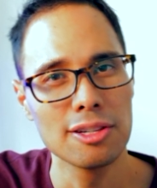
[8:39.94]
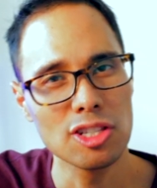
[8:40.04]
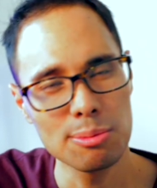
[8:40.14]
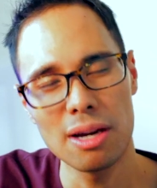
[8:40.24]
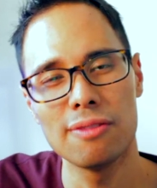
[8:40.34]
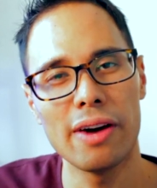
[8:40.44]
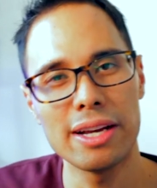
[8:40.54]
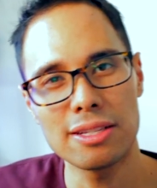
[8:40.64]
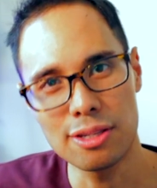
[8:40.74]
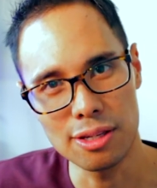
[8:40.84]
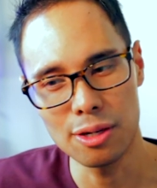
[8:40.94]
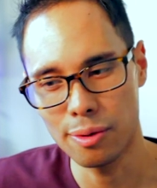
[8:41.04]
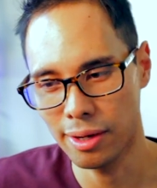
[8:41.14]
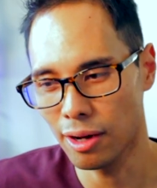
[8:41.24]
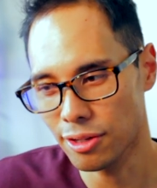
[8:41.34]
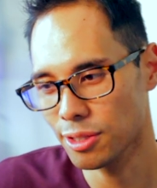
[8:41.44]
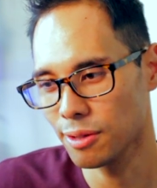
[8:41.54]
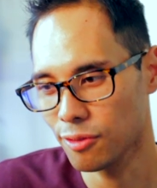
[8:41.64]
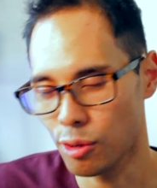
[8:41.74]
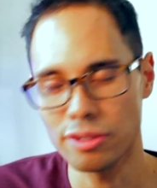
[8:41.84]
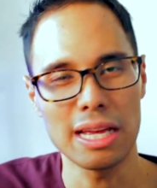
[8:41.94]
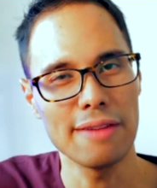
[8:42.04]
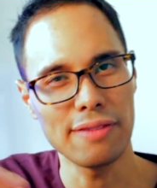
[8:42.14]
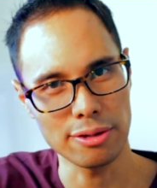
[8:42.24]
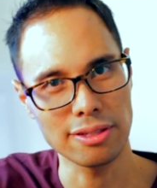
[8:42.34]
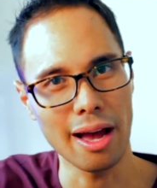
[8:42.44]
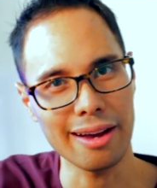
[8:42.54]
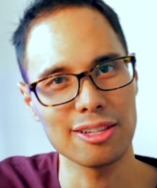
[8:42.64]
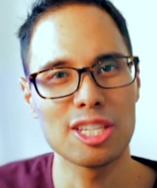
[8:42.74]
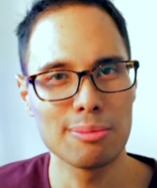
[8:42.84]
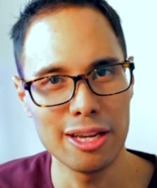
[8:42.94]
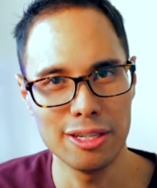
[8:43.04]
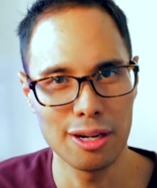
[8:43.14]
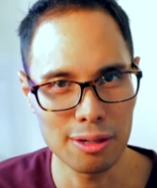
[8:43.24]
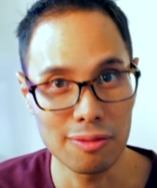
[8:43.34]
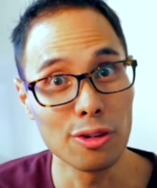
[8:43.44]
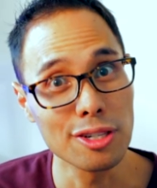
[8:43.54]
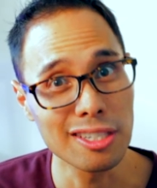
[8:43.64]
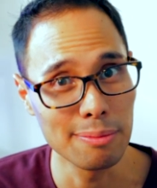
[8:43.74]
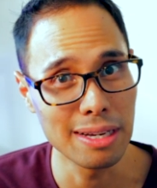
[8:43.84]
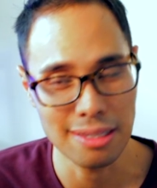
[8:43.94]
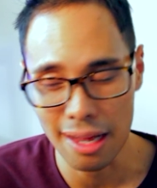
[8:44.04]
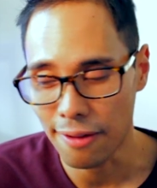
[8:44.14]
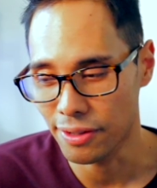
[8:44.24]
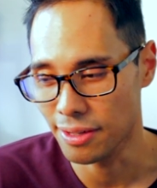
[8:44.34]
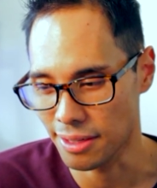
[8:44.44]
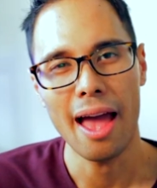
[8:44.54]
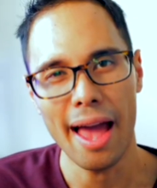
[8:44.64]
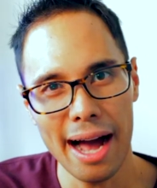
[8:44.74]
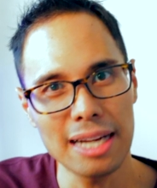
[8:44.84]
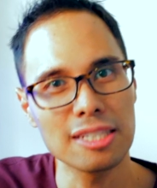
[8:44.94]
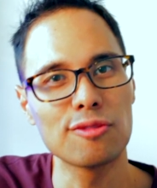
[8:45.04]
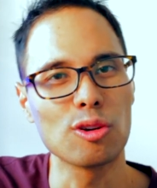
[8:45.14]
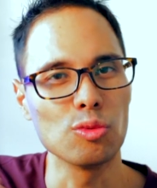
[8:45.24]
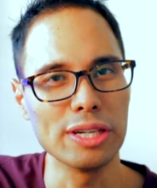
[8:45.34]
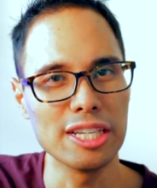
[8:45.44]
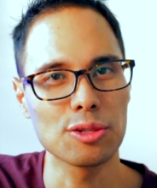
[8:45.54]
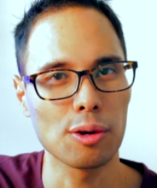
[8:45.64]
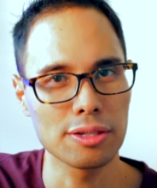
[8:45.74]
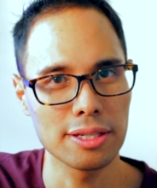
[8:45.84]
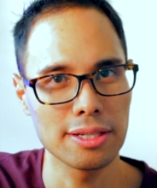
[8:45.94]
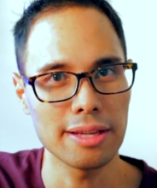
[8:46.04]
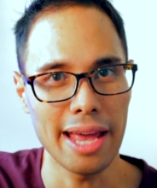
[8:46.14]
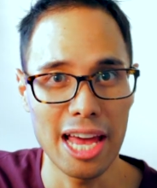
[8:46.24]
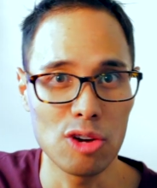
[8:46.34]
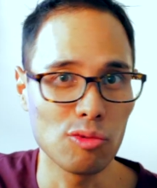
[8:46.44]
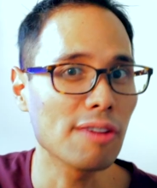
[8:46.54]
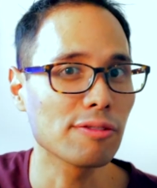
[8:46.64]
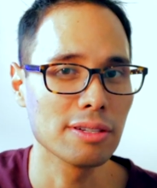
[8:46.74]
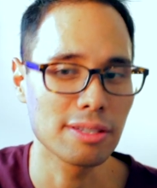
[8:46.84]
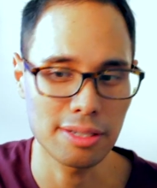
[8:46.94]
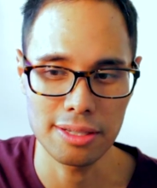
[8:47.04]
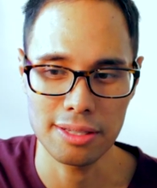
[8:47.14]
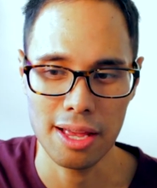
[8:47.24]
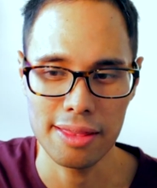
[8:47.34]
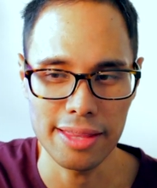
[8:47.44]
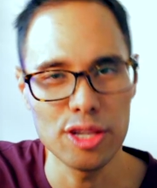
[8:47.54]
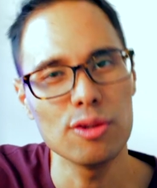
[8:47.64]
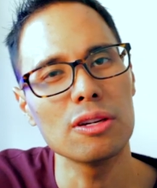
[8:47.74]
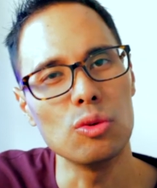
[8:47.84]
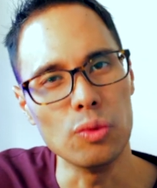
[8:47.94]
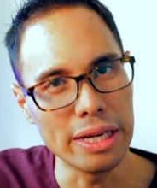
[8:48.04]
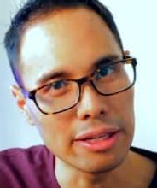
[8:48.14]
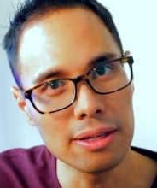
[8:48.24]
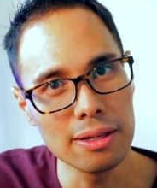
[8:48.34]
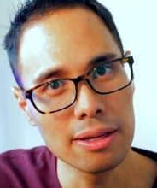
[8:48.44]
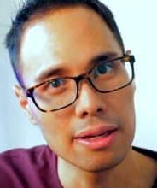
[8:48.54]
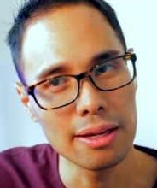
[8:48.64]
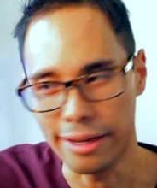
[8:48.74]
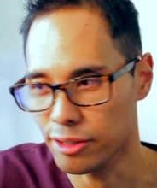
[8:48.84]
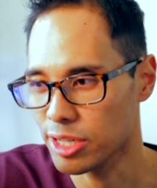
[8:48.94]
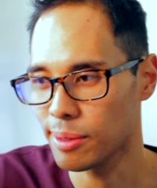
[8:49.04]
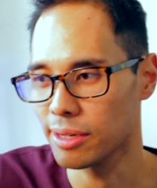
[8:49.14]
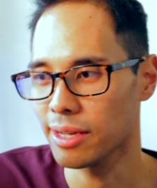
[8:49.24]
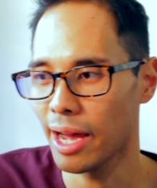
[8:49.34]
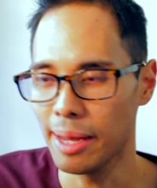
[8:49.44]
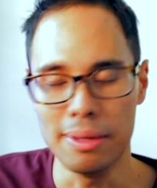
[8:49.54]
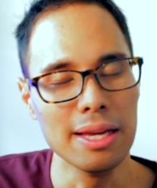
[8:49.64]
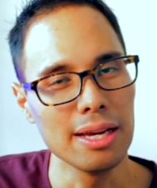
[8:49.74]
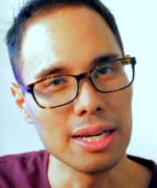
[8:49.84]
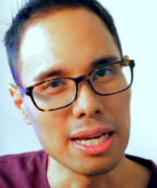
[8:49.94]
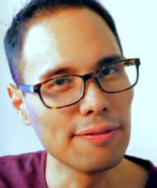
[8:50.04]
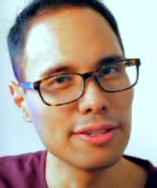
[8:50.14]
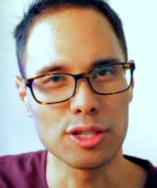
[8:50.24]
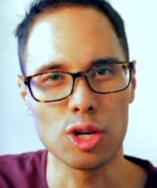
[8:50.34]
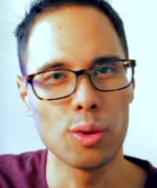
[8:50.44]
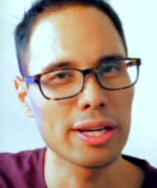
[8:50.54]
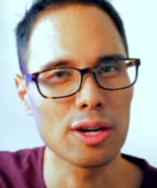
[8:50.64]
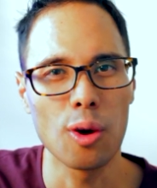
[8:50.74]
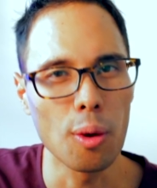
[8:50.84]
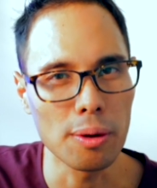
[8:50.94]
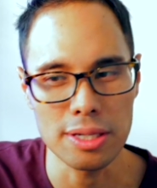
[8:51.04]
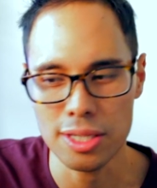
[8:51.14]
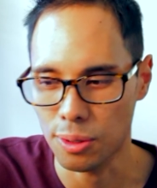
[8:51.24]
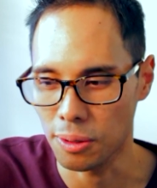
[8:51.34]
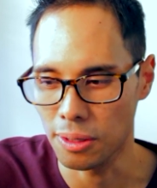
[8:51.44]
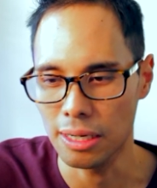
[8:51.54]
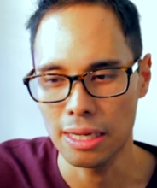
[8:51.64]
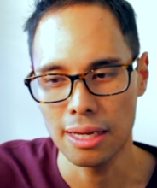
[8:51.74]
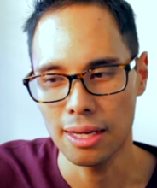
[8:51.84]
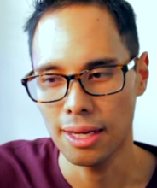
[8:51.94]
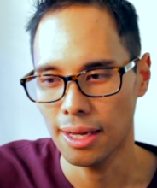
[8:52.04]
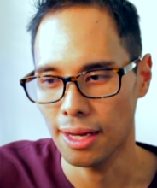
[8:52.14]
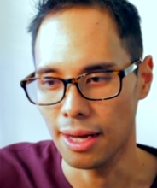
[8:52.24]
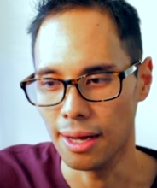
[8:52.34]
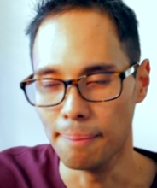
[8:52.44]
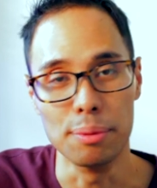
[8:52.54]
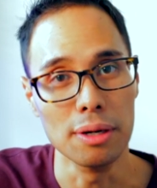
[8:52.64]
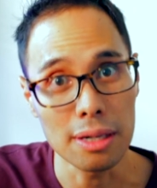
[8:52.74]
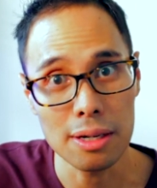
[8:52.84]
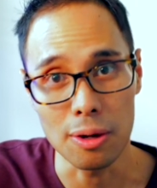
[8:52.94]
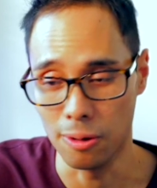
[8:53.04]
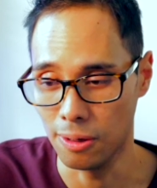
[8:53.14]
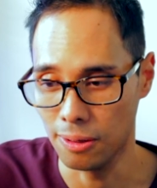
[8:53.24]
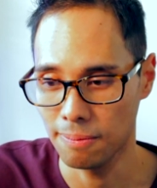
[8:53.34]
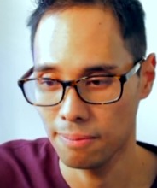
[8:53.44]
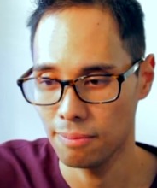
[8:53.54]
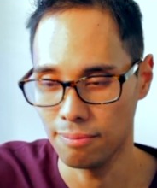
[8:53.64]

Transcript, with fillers: So, my advice to you, and also, of course, if I was talking to my younger version of myself, is ask for resources and references that you could read in your spare time. If it's a quick course or a book or